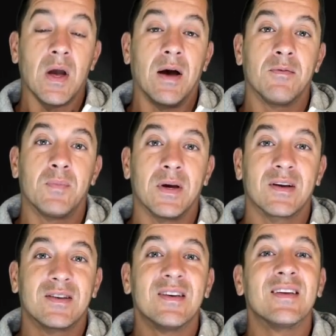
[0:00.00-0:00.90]
I
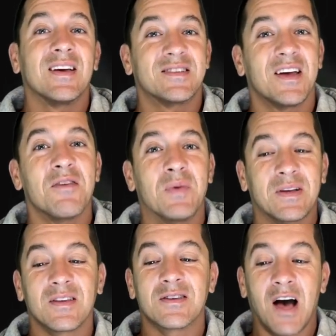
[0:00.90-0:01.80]
picked, yes, I had
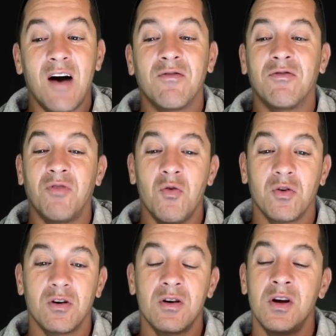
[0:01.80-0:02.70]
picked the top
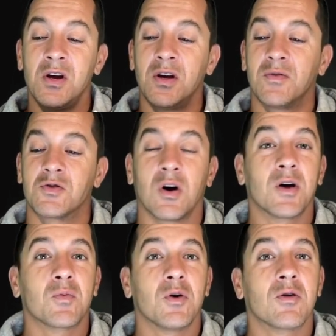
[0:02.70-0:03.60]
four
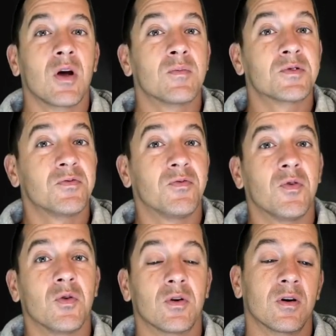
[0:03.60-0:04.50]
drawing programs
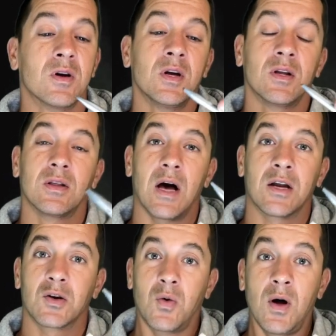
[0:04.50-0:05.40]
for
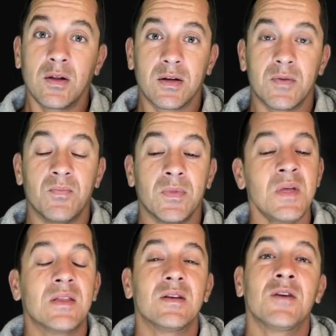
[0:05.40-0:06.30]
line quality.
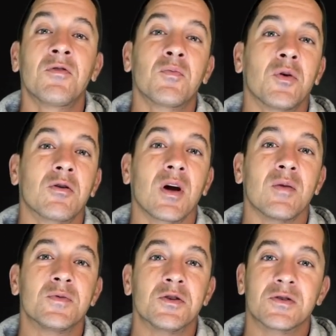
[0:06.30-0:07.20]
The different
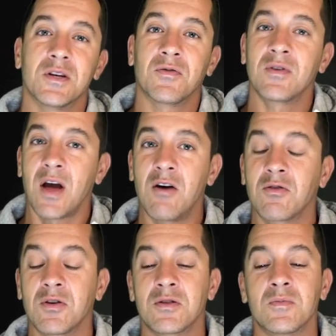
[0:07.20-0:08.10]
programs use different
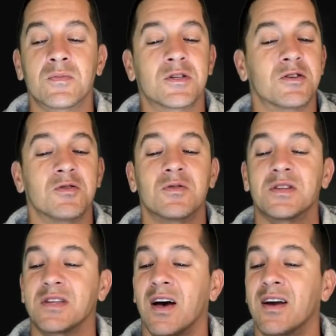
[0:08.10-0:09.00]
algorithms to
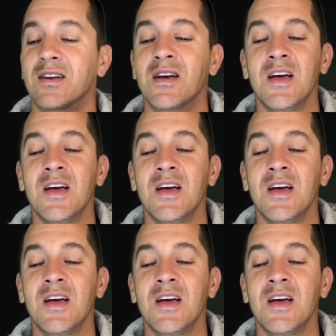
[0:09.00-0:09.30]
decide